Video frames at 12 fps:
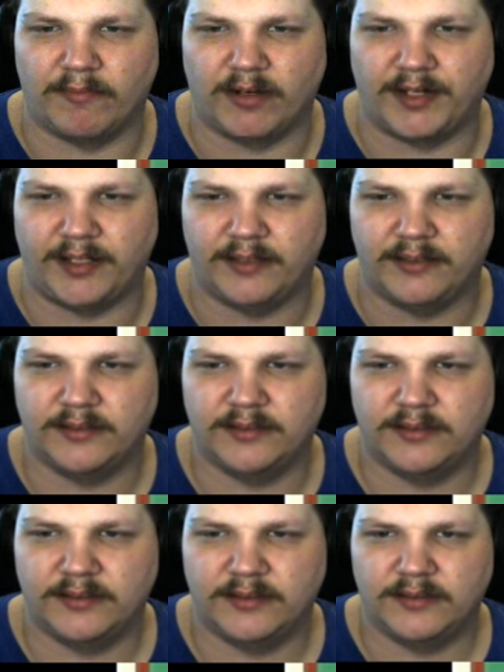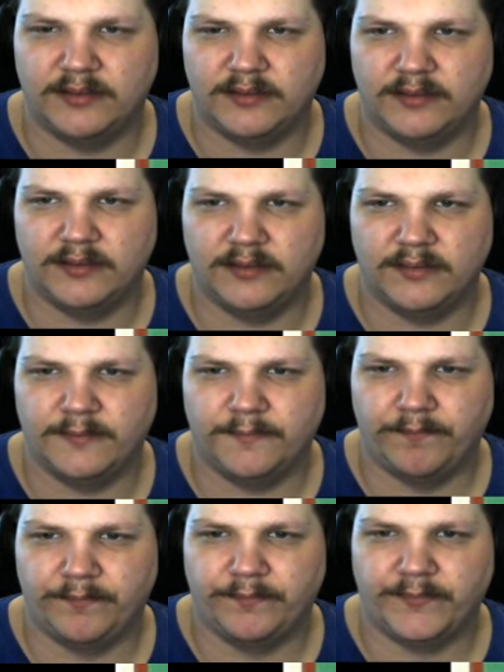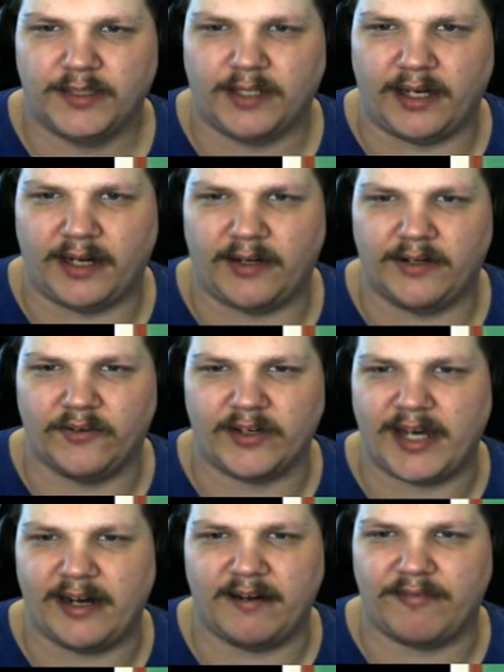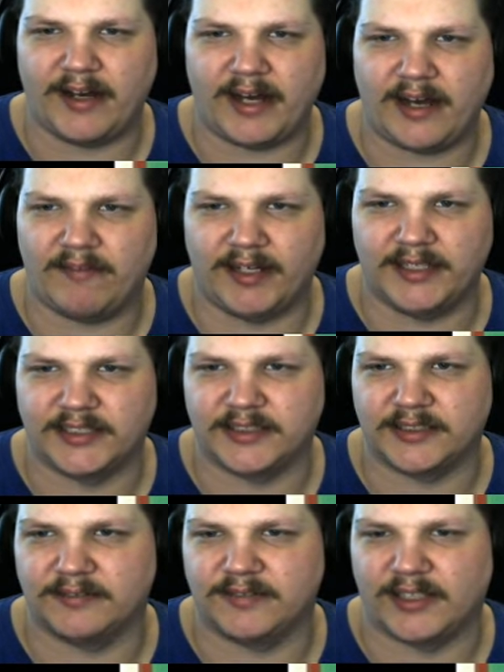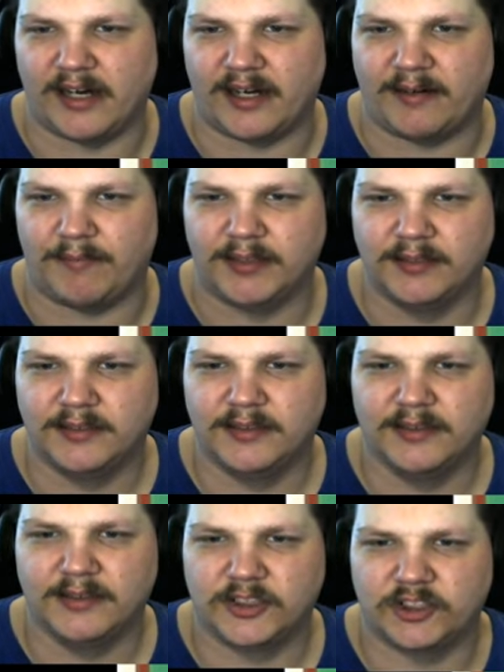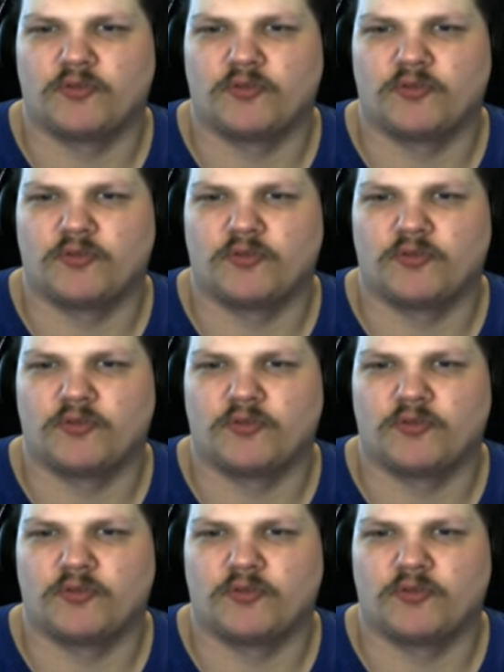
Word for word: of money. And I don't care if I have less uh, time.